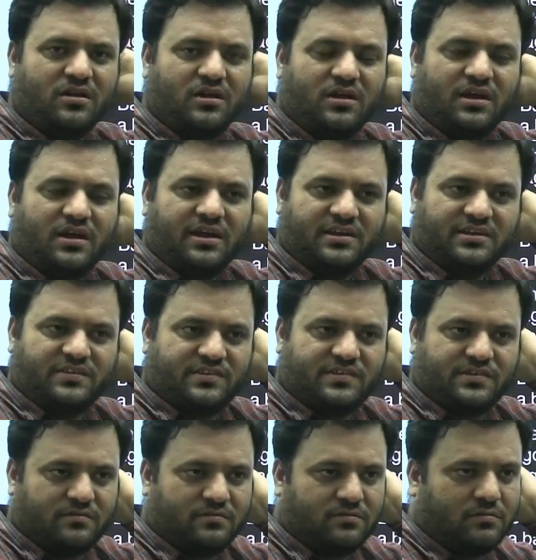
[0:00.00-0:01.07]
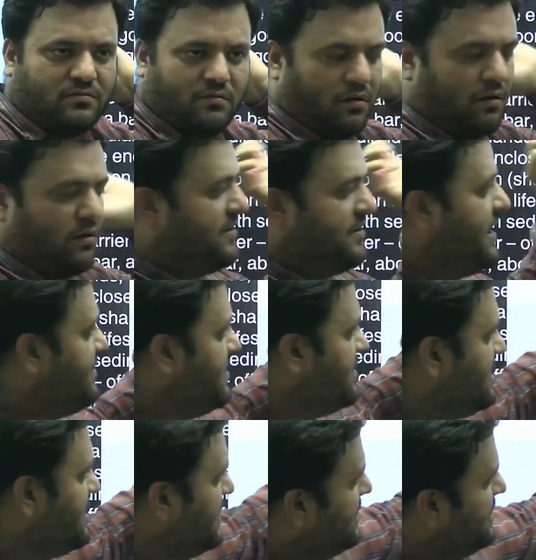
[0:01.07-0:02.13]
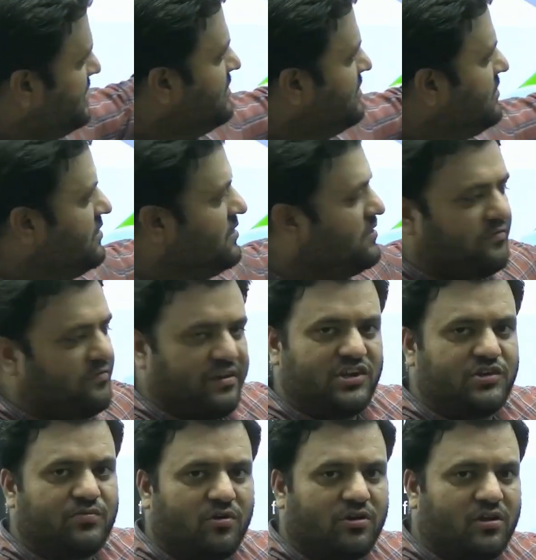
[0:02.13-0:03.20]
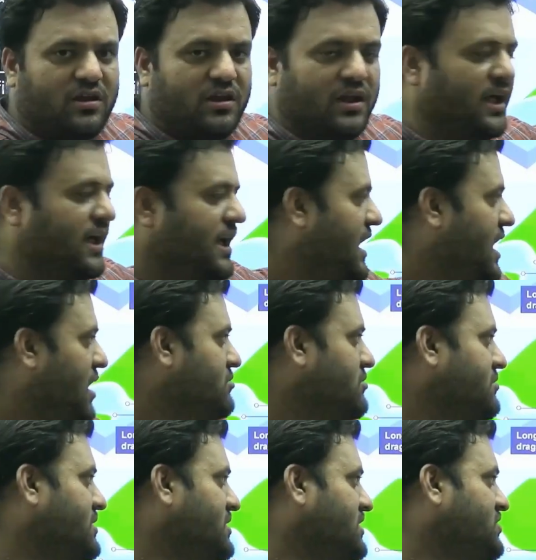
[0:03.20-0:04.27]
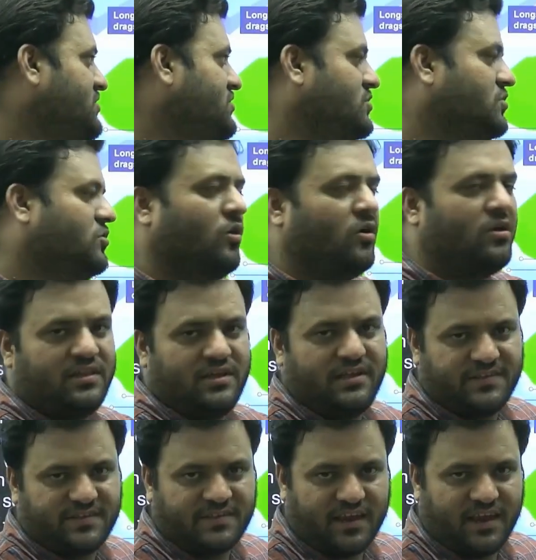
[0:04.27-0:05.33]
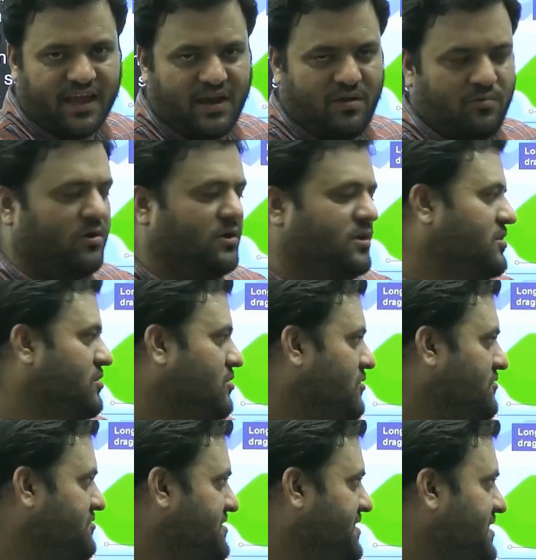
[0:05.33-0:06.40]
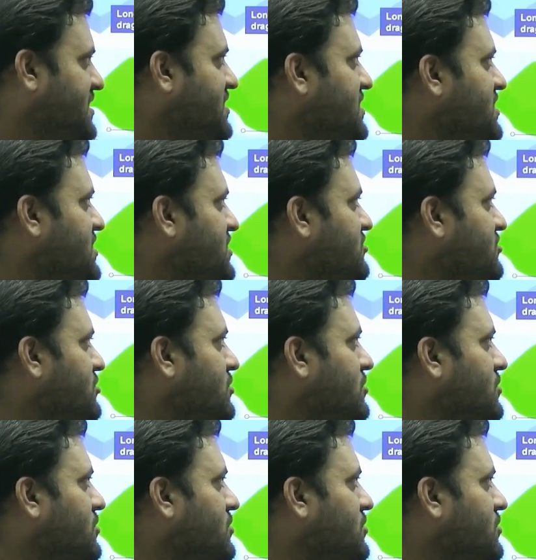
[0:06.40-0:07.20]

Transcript: It is neither the fresh water, however it is nor the saline water of sea. So